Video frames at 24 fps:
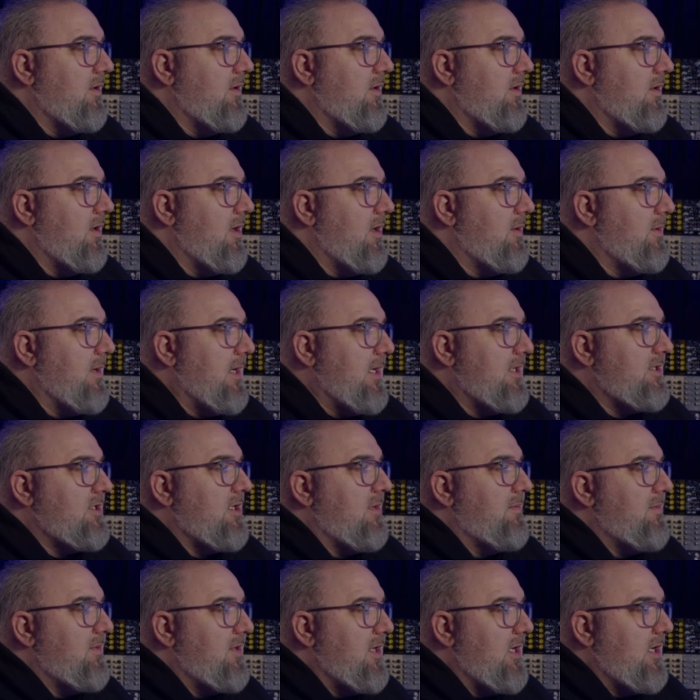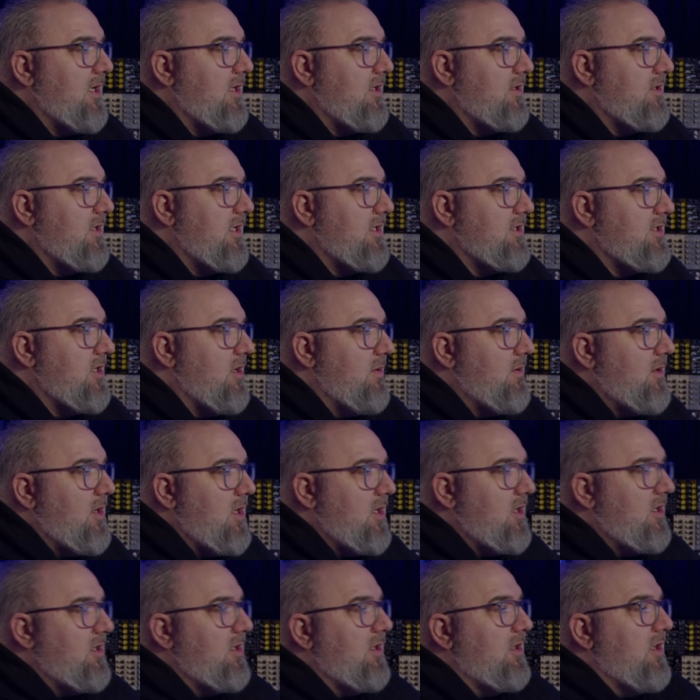All right, we got some things going
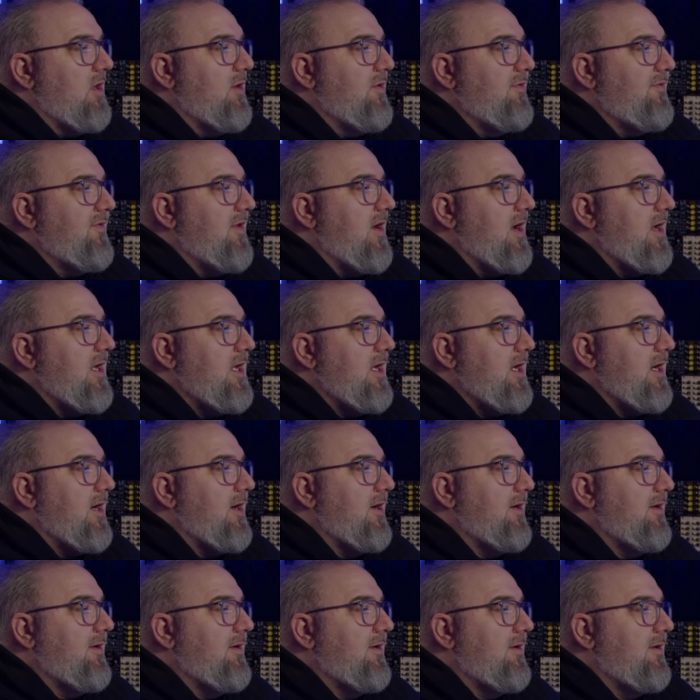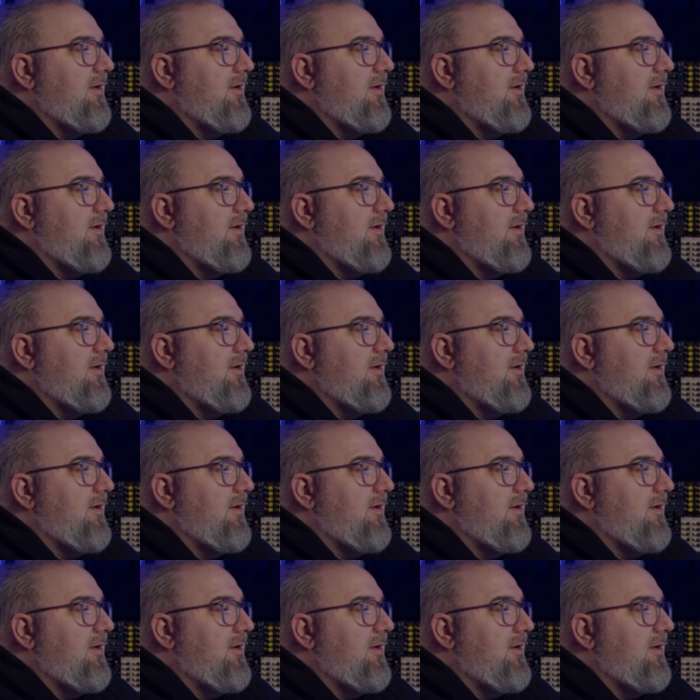on the lo-fi here